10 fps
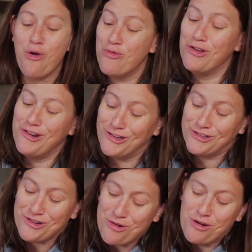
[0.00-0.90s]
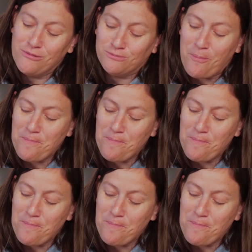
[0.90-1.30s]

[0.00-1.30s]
It really is so good.